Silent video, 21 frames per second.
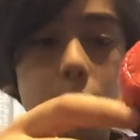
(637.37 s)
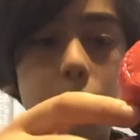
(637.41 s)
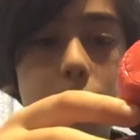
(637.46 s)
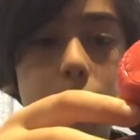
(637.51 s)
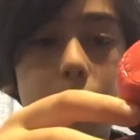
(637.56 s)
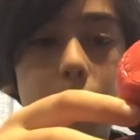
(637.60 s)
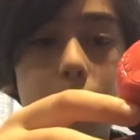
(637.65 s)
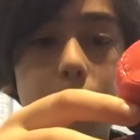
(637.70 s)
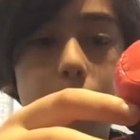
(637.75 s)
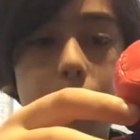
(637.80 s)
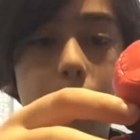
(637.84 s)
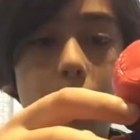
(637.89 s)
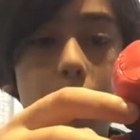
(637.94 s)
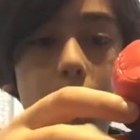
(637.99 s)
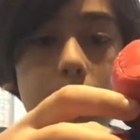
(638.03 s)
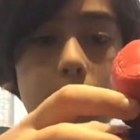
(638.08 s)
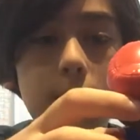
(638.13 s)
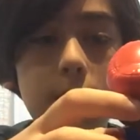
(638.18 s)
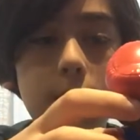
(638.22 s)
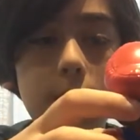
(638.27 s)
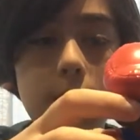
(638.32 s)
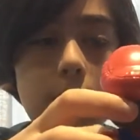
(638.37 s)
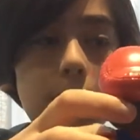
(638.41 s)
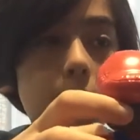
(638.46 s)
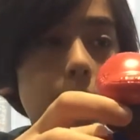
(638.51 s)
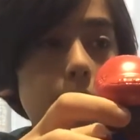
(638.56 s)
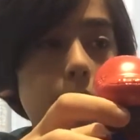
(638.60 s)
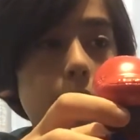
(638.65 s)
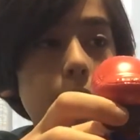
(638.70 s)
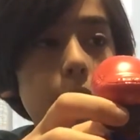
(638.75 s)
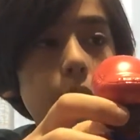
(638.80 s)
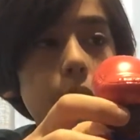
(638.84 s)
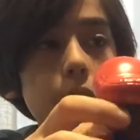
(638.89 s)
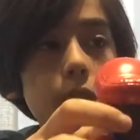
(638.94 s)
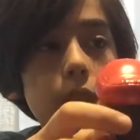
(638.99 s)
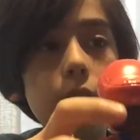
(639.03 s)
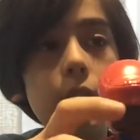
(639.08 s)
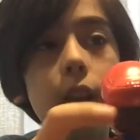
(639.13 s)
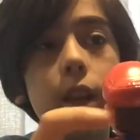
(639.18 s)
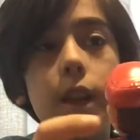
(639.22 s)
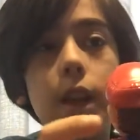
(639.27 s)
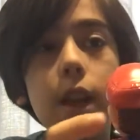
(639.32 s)
to the fight scene.
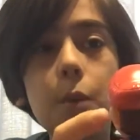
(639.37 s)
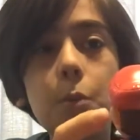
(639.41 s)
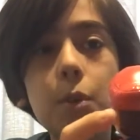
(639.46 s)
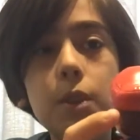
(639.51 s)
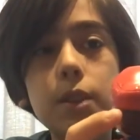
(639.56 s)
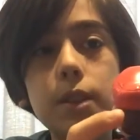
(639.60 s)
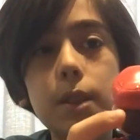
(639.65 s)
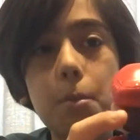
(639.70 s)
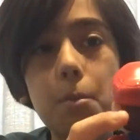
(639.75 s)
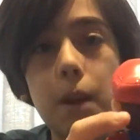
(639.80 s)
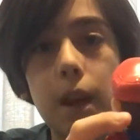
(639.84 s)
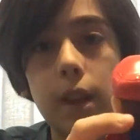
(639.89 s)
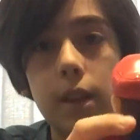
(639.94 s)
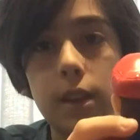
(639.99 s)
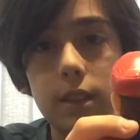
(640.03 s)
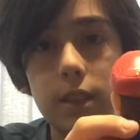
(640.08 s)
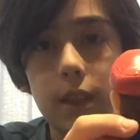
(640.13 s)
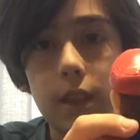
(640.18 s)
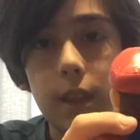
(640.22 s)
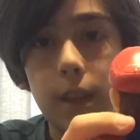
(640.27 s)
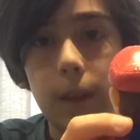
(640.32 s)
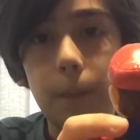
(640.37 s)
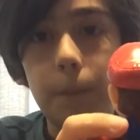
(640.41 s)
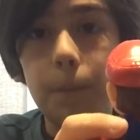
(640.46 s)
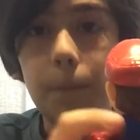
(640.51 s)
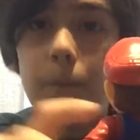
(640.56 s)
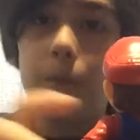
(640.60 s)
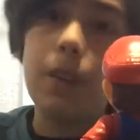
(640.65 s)
It was amazing.